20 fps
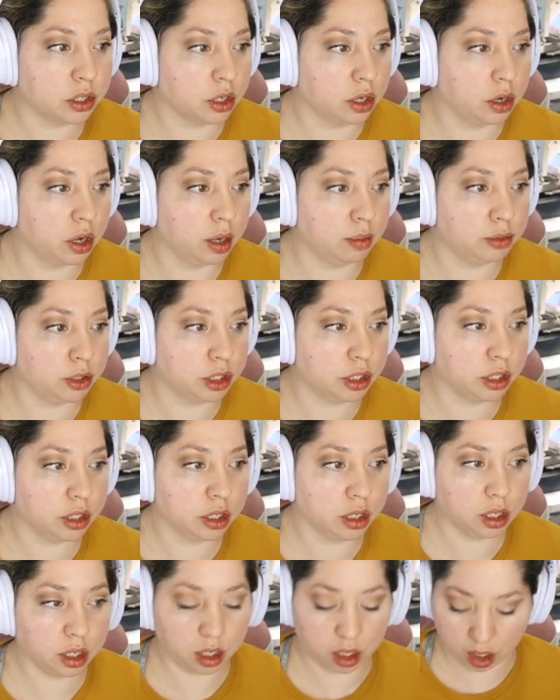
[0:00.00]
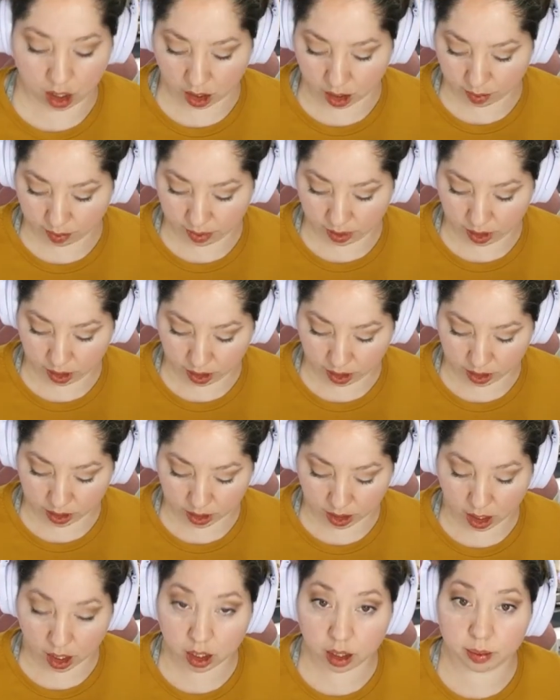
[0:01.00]
I'm just going to copy
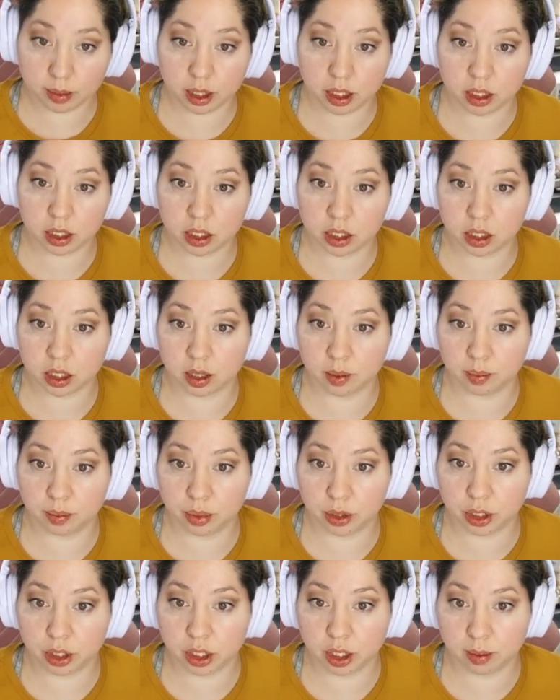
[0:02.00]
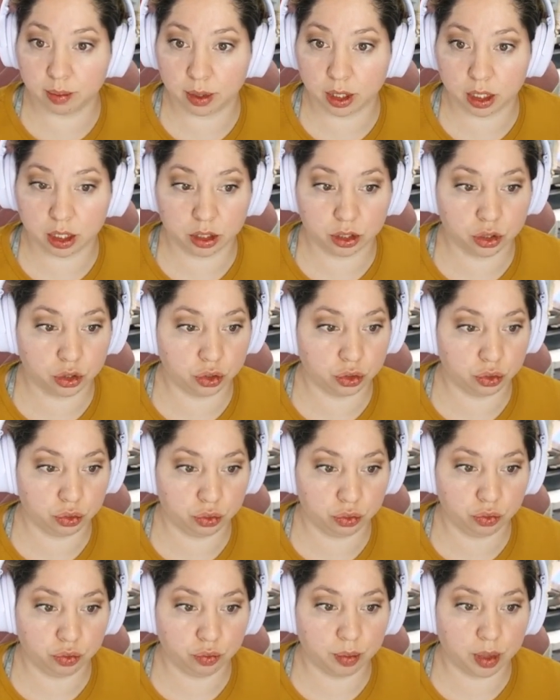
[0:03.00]
these elements and put them
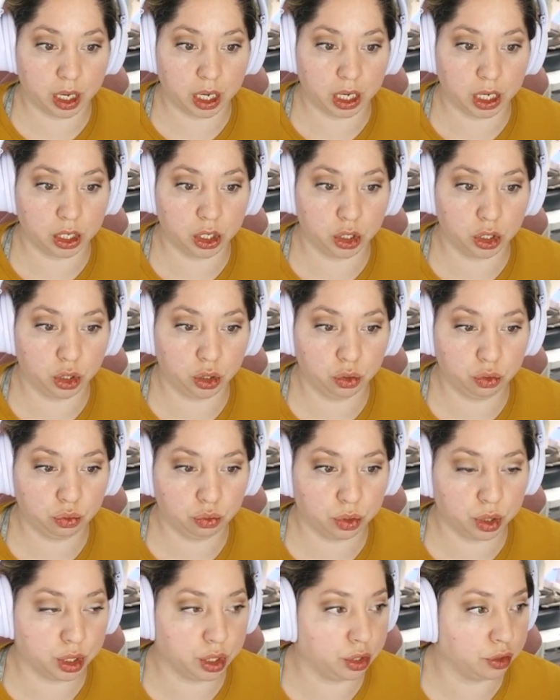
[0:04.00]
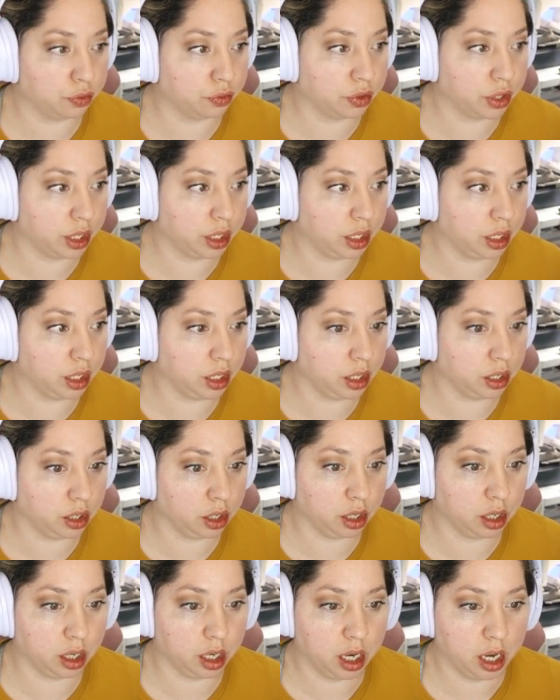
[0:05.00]
into my new one over
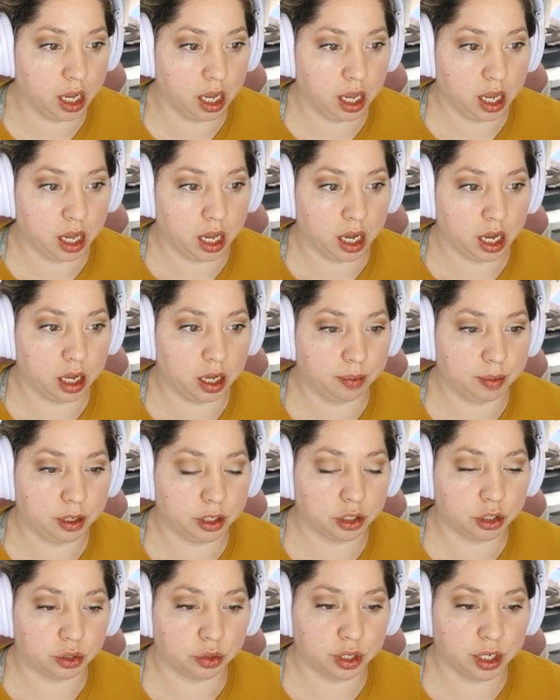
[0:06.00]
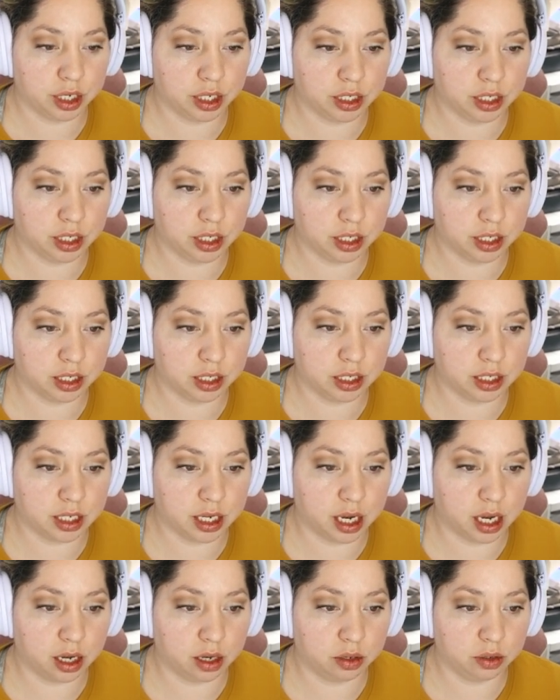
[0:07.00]
here. I'm going to shrink-a-dink this
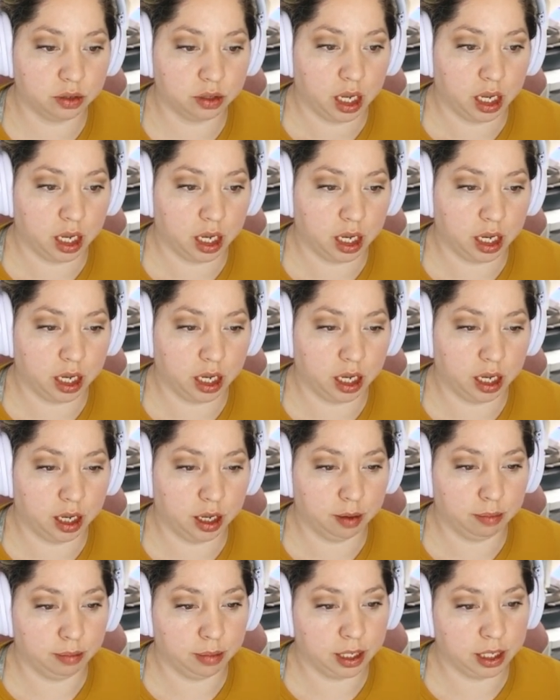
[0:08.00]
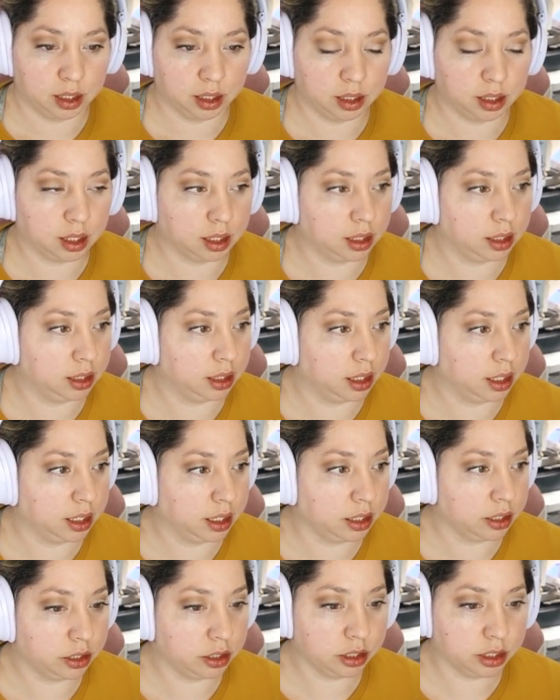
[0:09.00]
down. The
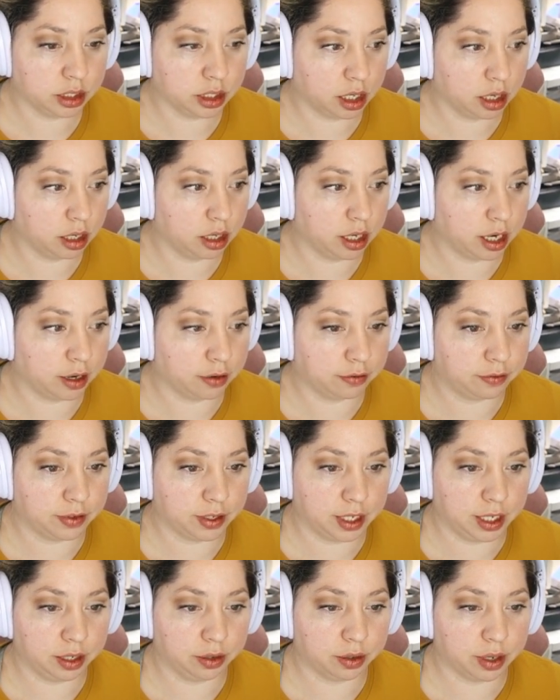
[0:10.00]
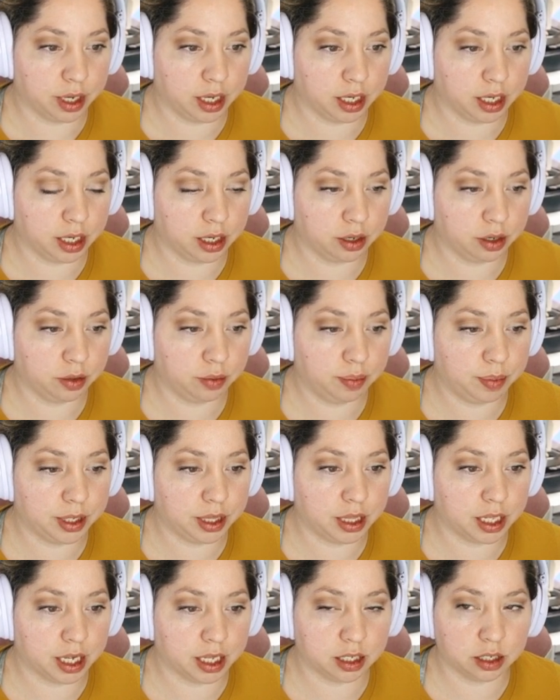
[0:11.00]
letters are not fitting right now, but
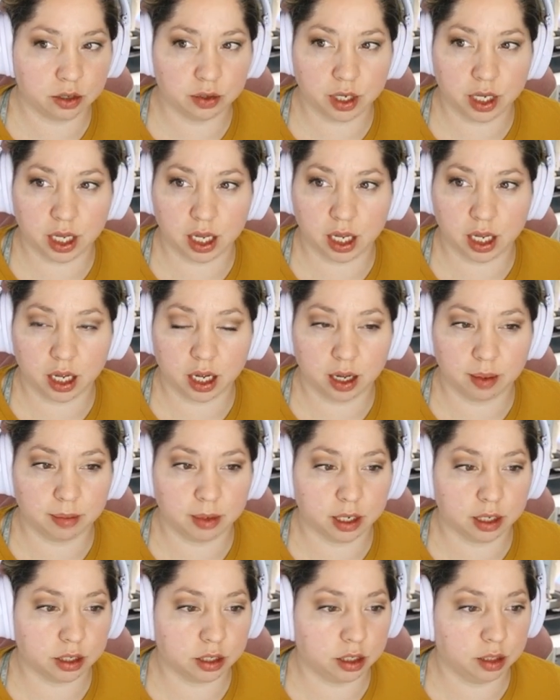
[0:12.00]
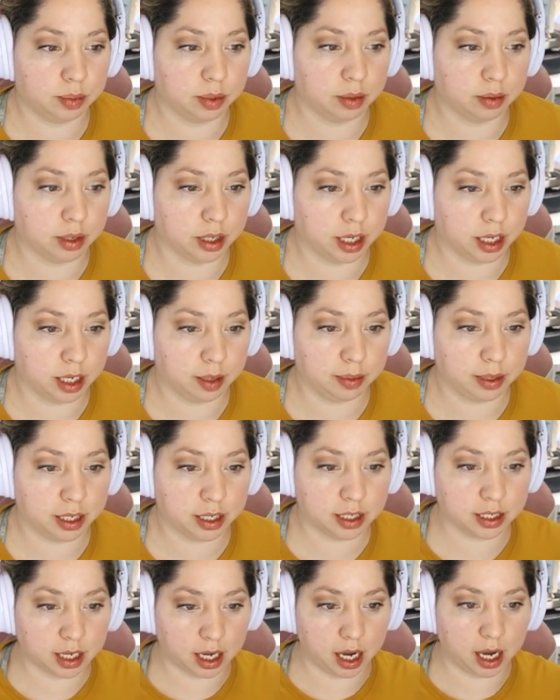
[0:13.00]
that's okay. I'm not super worried
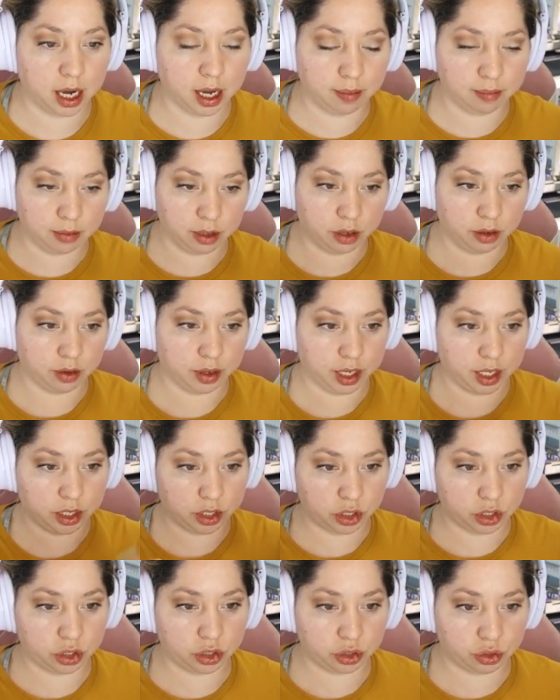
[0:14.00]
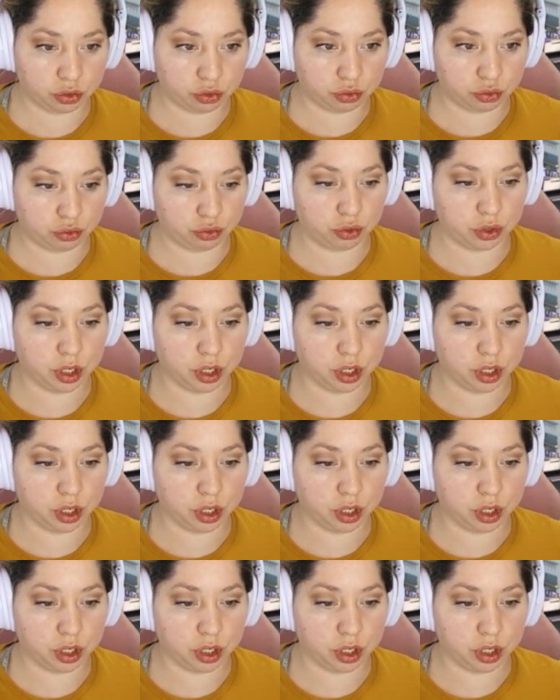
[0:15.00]
because I'm going to